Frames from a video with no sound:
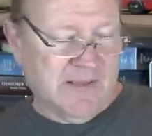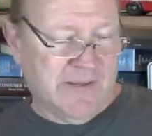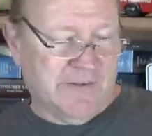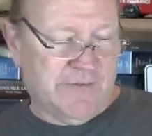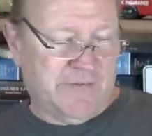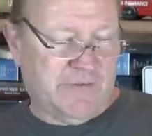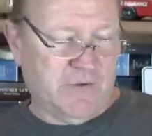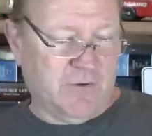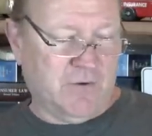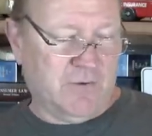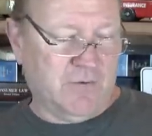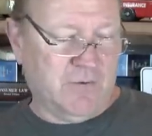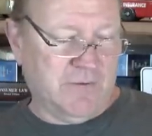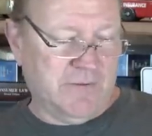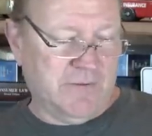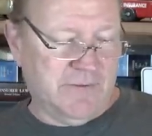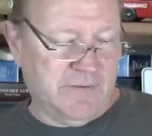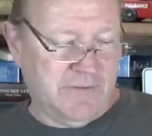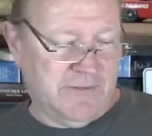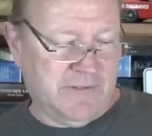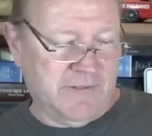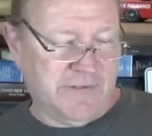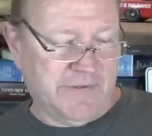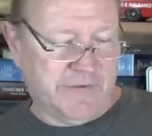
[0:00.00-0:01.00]
So
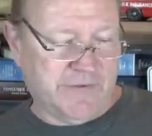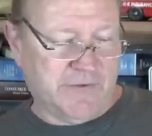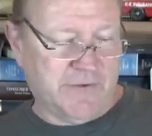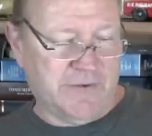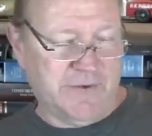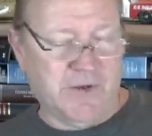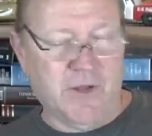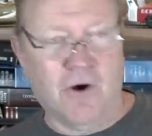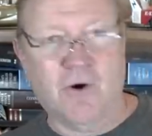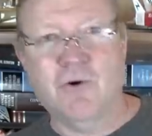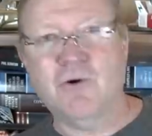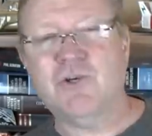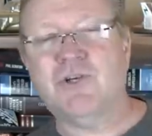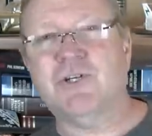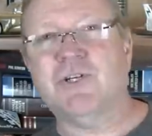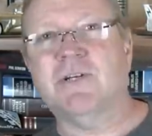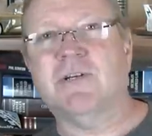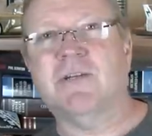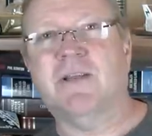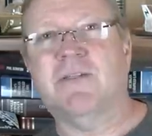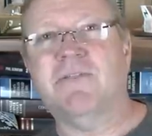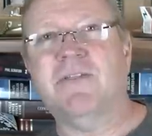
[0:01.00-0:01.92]
this notion